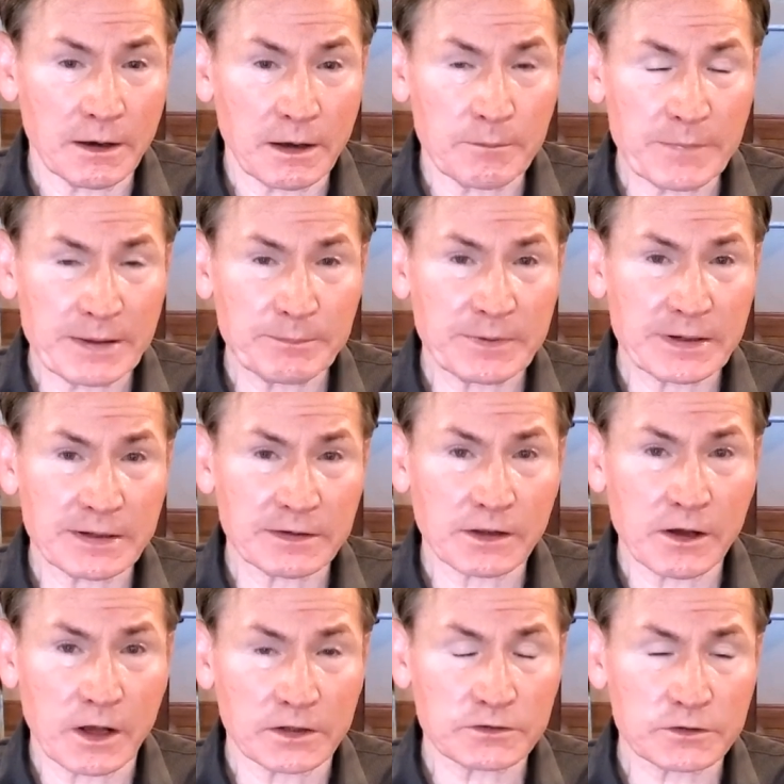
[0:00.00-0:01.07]
amendment in the
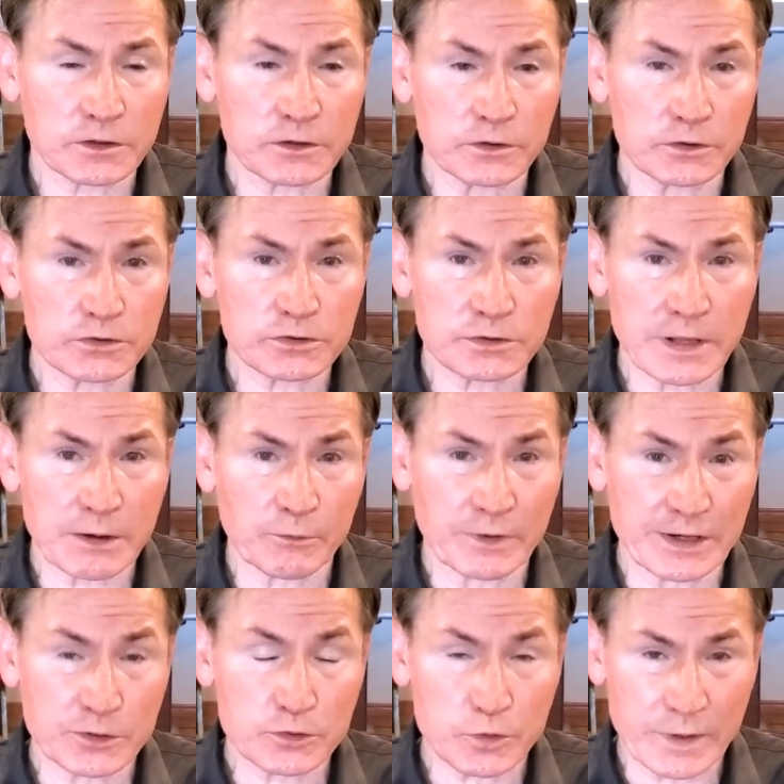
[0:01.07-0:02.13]
Constitution that would
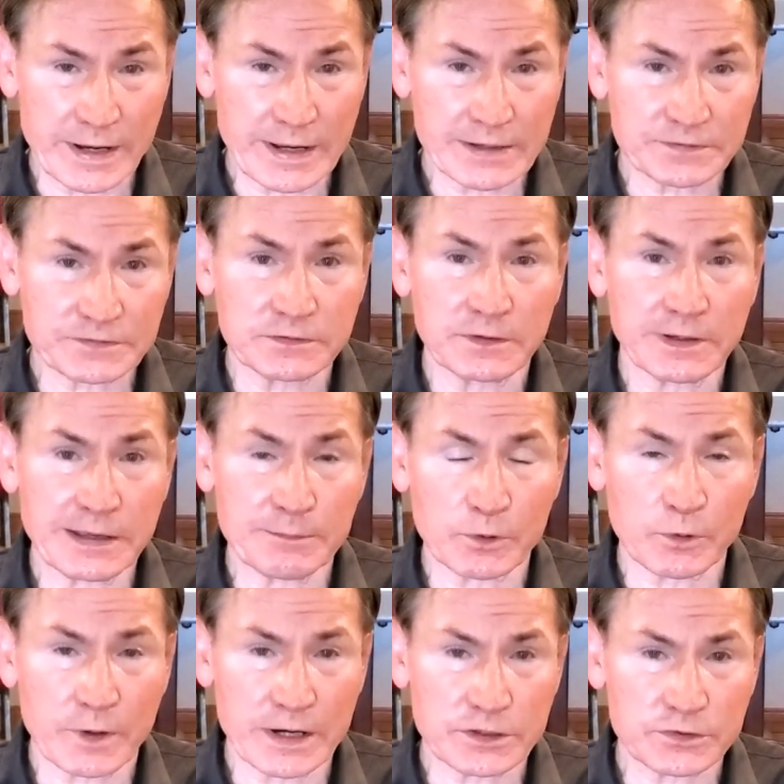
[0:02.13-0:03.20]
address
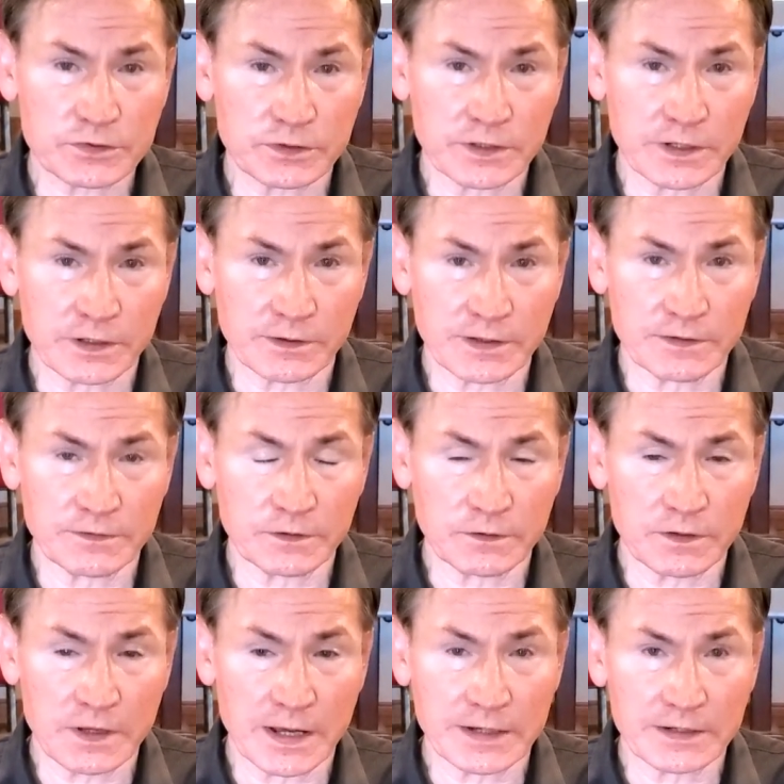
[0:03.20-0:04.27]
immigration here in the
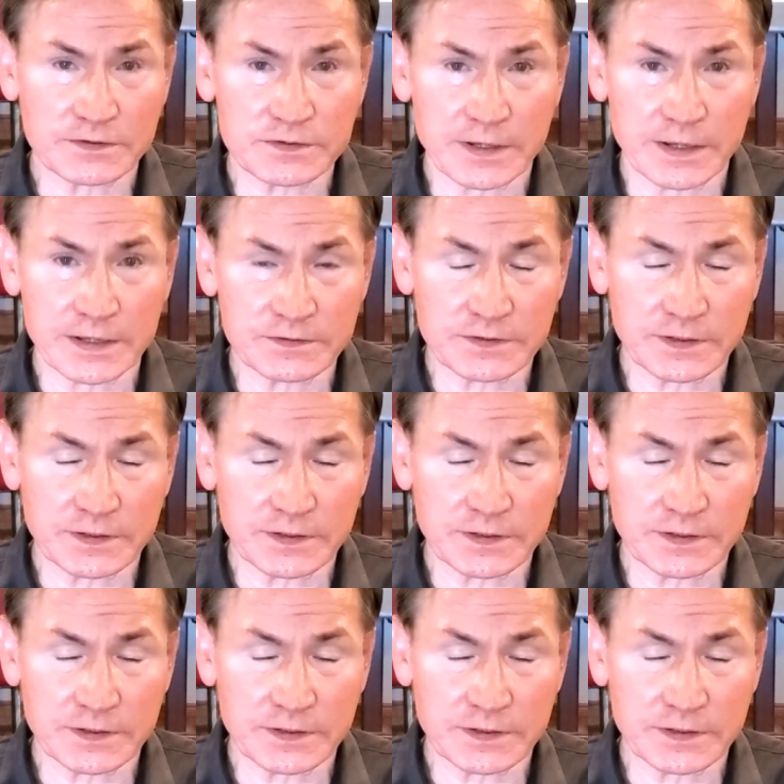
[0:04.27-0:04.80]
United States,